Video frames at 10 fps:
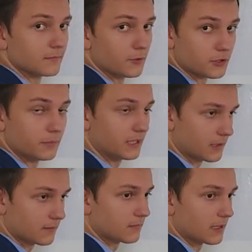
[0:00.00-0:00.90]
Future
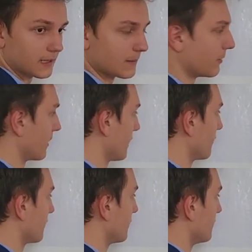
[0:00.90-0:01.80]
me, cut that part
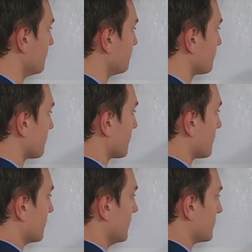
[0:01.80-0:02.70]
out.
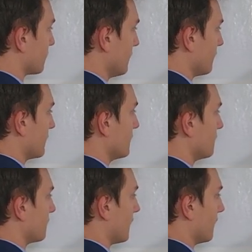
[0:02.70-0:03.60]
The
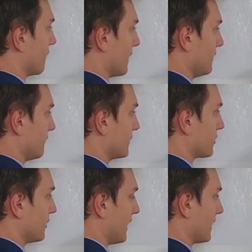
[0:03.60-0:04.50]
derivative of any
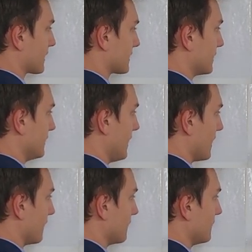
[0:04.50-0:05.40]
function ax to the
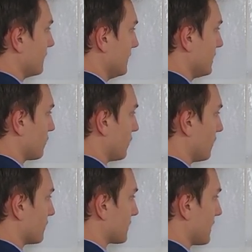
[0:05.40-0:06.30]
n
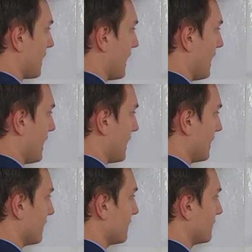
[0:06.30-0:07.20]
equals
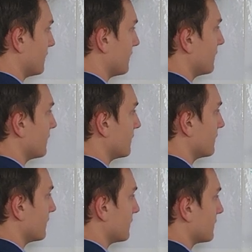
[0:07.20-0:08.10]
a
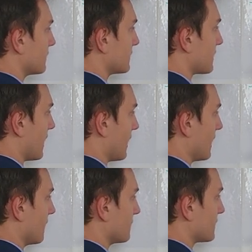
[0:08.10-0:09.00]

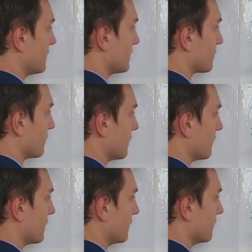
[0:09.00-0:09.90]
times the
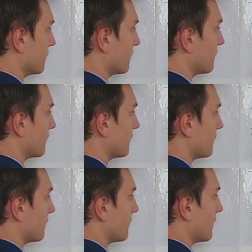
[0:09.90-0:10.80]
derivative
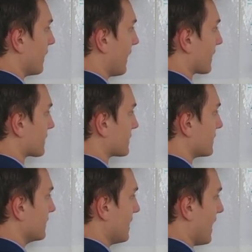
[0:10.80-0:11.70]
x
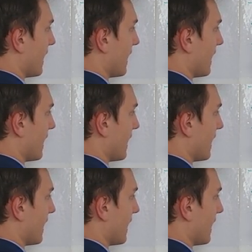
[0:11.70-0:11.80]
to the